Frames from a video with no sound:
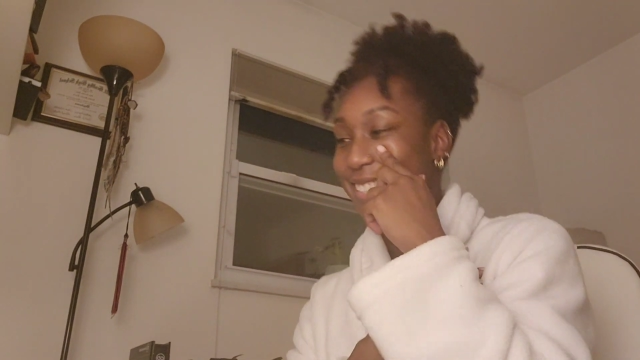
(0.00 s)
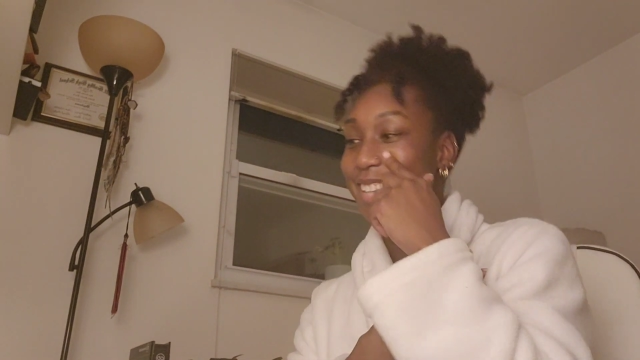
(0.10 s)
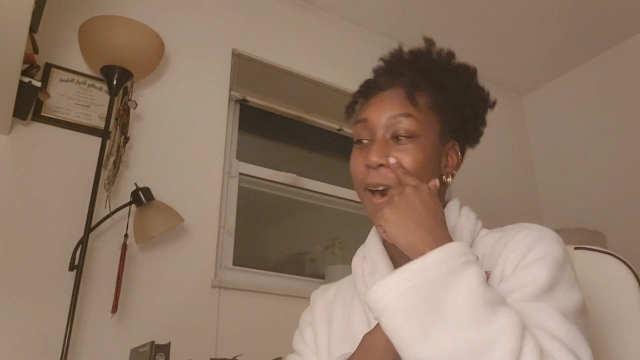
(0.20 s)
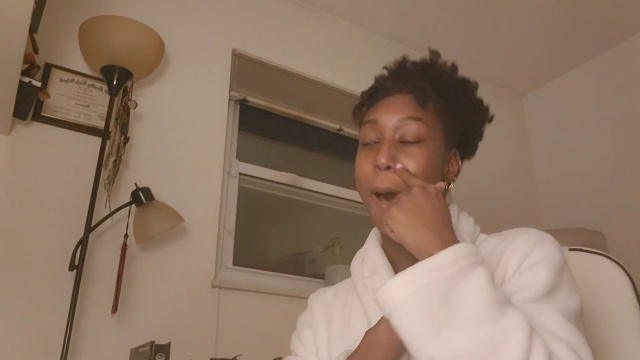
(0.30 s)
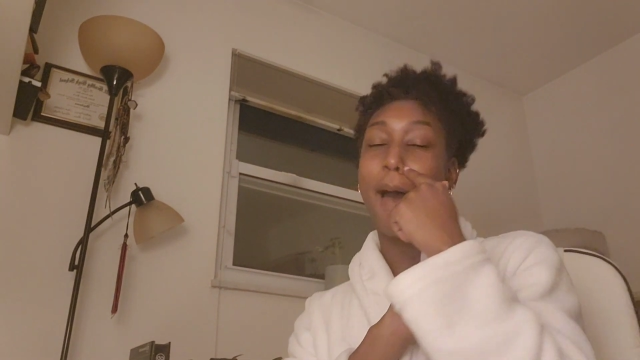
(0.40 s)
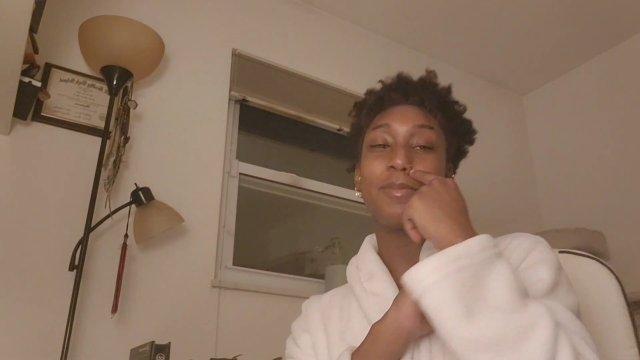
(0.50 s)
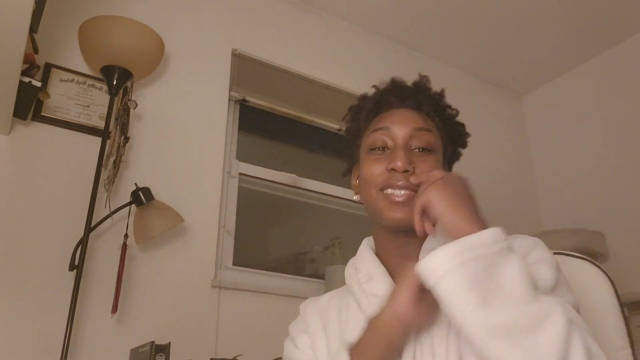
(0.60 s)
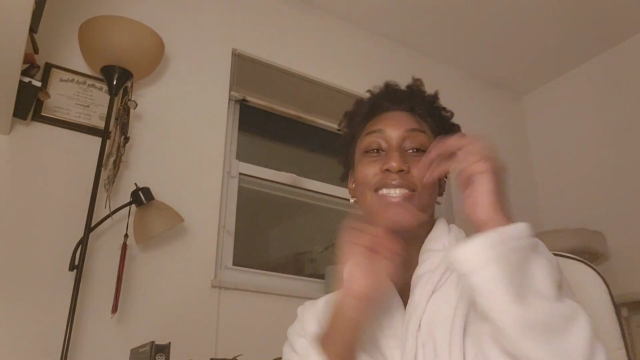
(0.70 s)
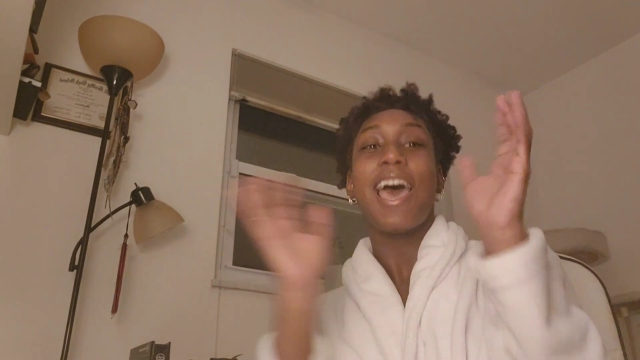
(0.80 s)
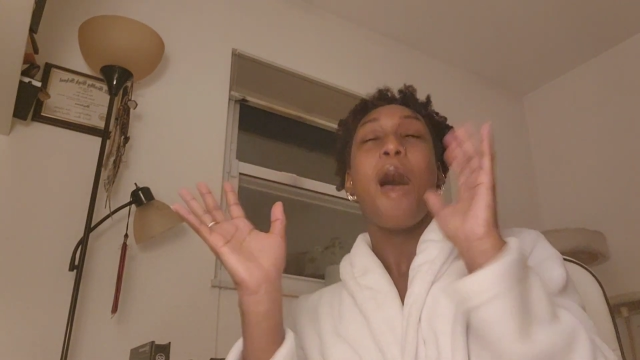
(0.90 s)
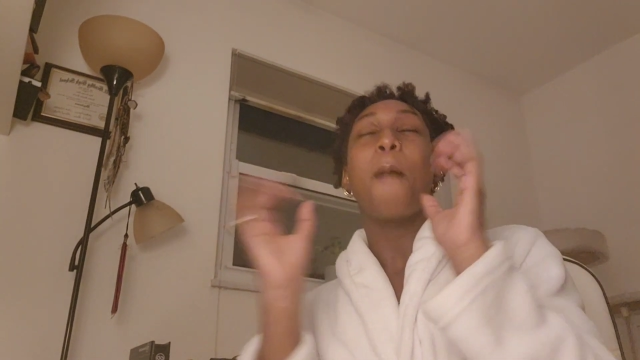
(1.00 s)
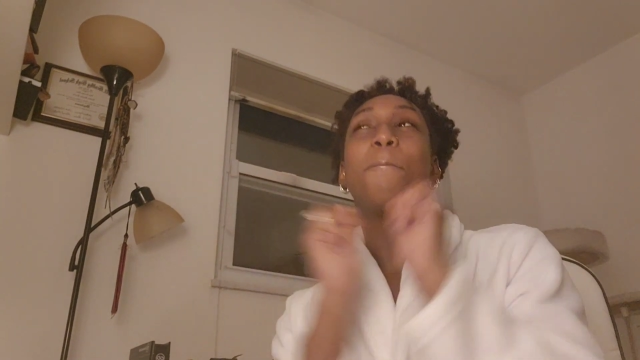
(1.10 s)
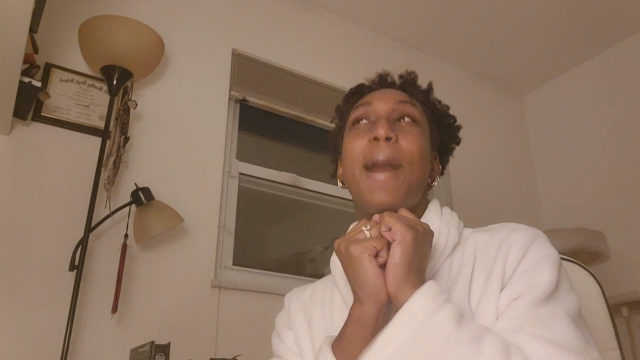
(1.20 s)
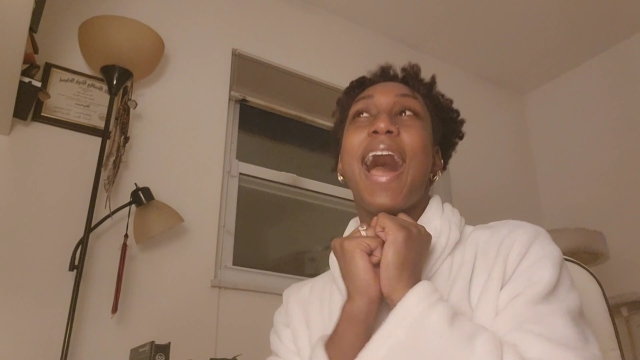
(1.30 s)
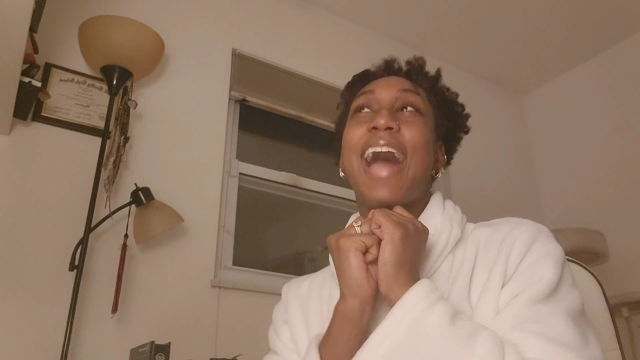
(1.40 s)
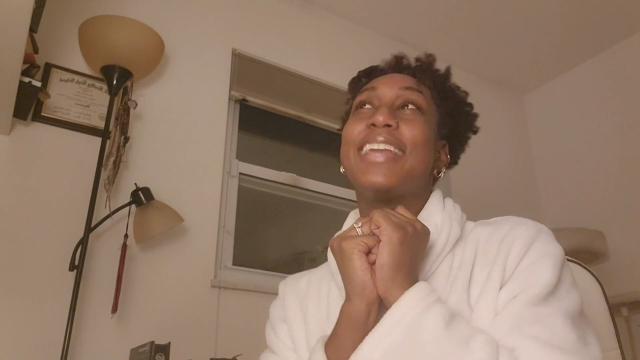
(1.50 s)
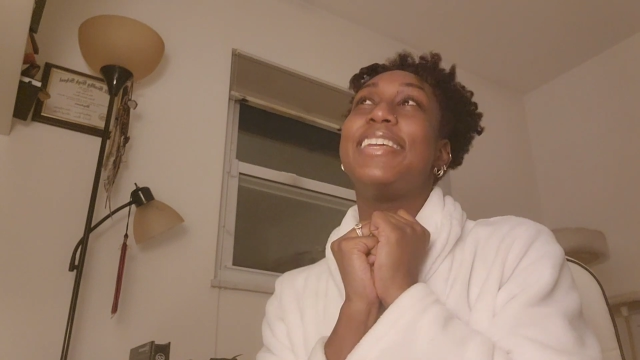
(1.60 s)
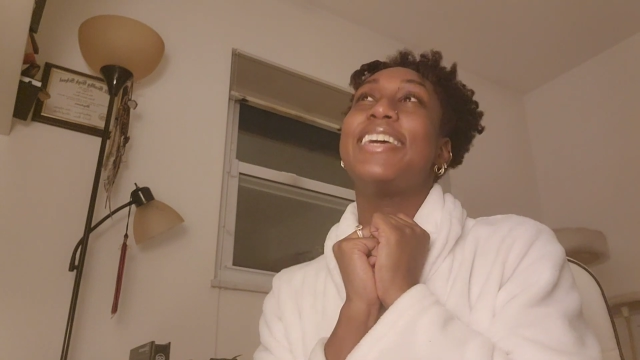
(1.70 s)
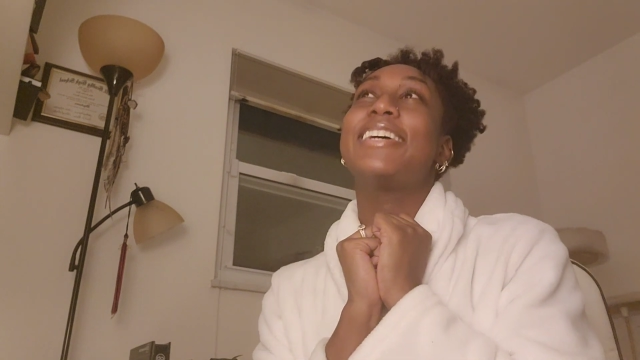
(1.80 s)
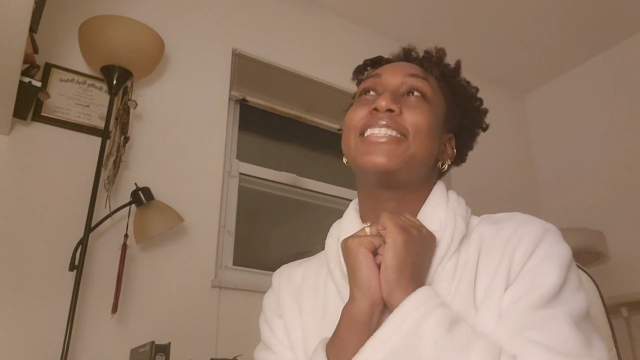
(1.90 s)
So I'm just, my
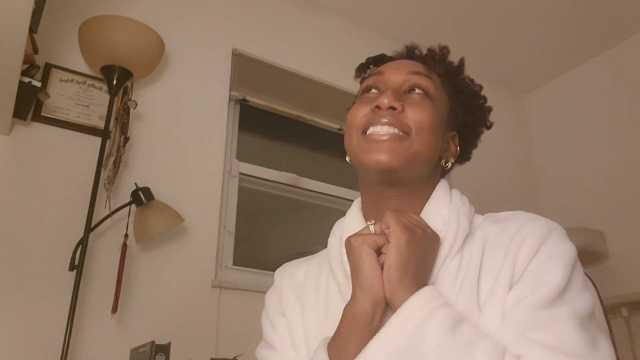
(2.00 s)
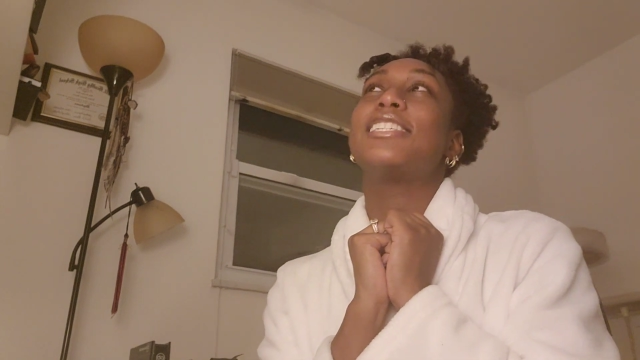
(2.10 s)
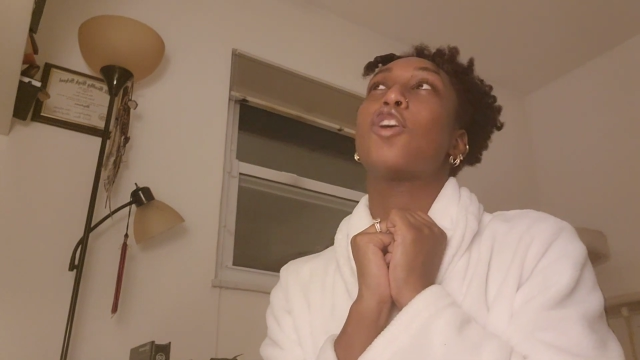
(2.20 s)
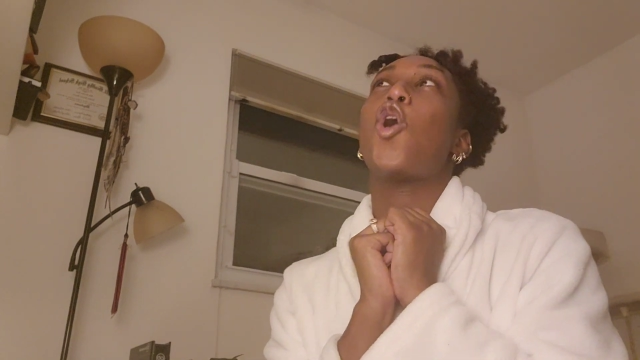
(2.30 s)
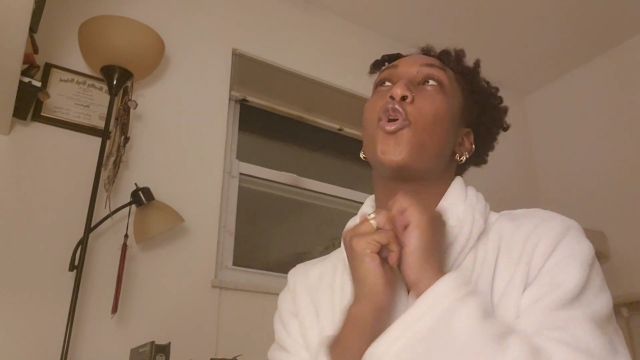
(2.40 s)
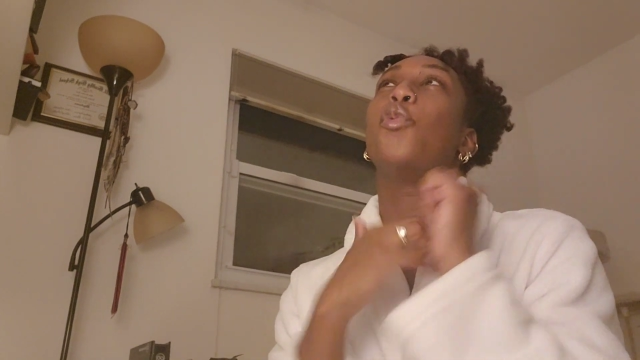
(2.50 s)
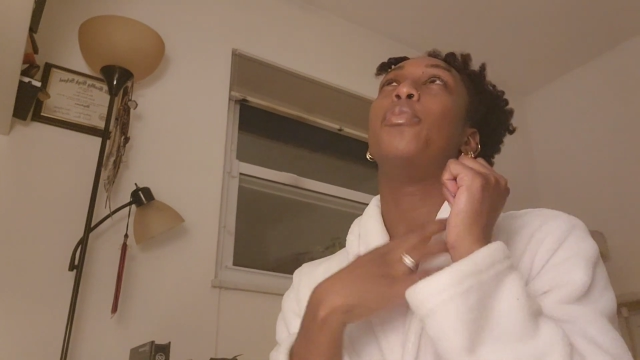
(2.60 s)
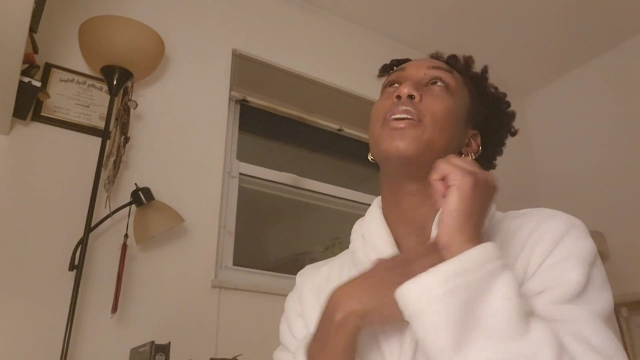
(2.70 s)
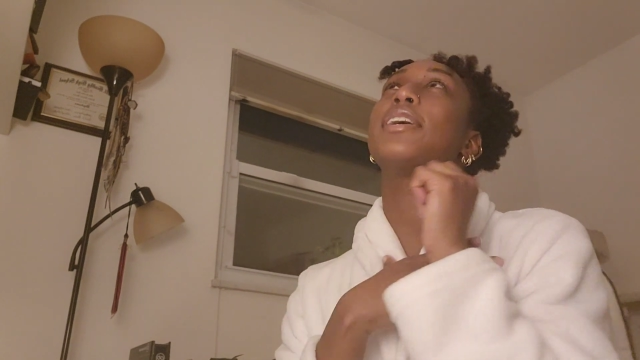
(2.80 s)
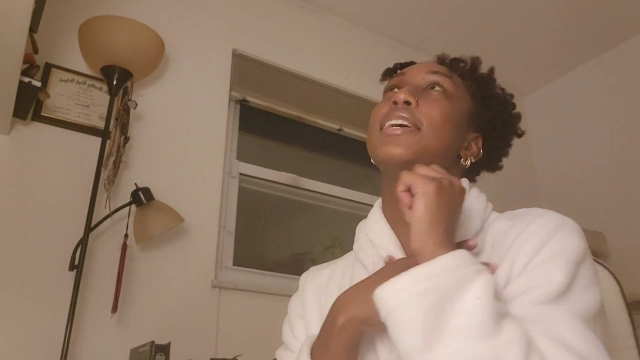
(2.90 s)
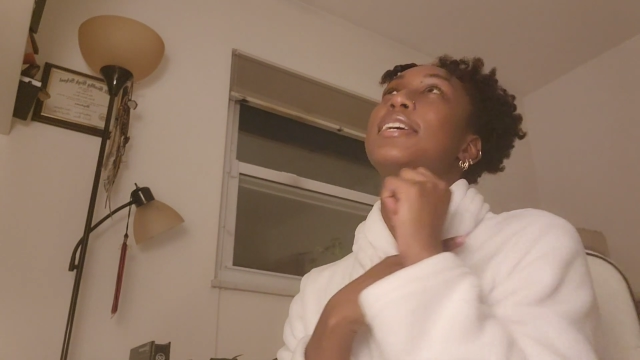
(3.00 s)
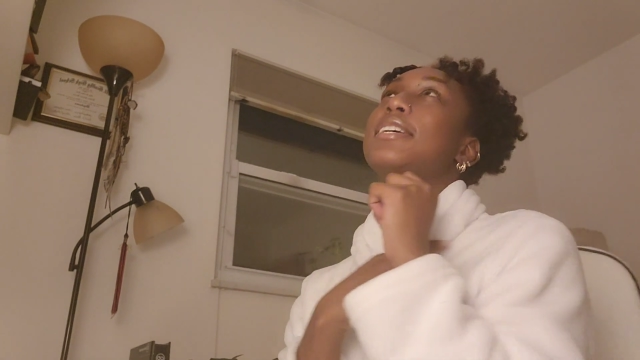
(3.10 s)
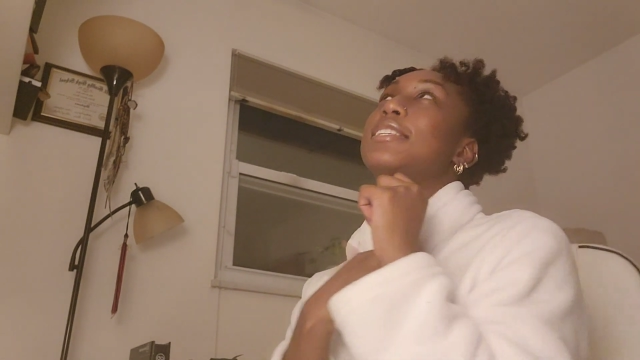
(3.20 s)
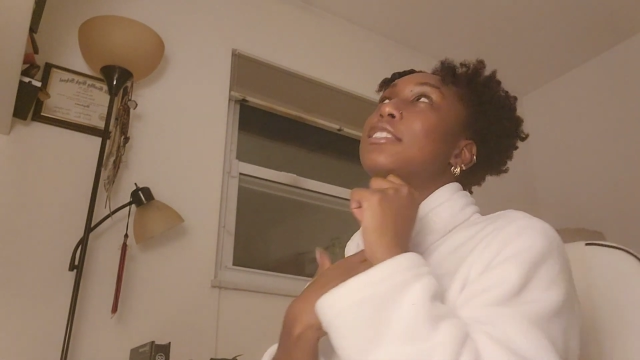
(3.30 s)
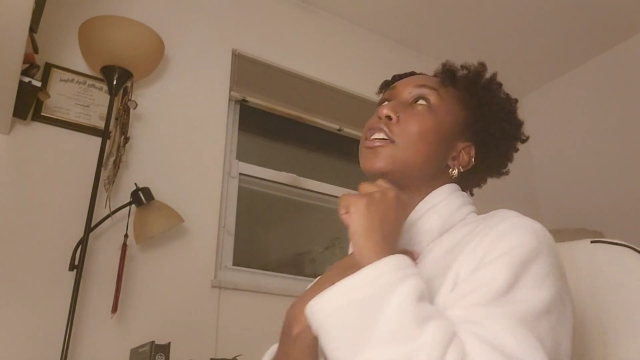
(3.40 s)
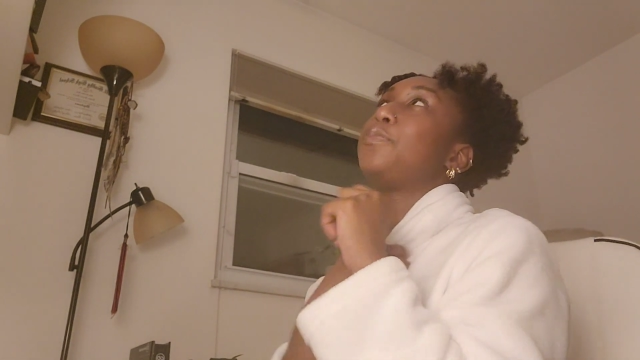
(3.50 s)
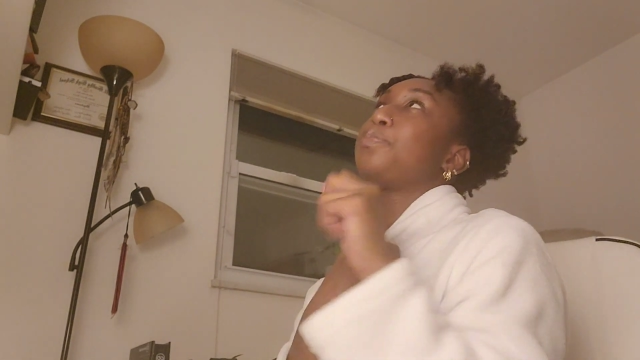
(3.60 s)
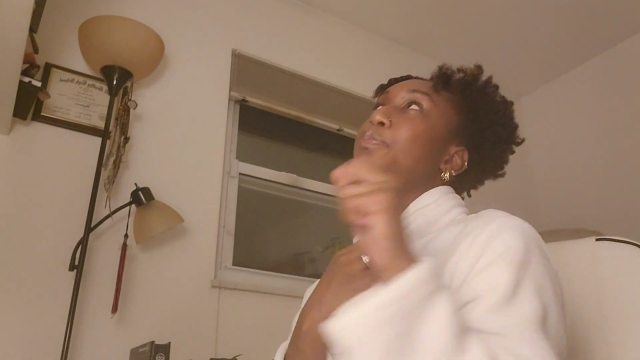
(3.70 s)
idea is this whole book is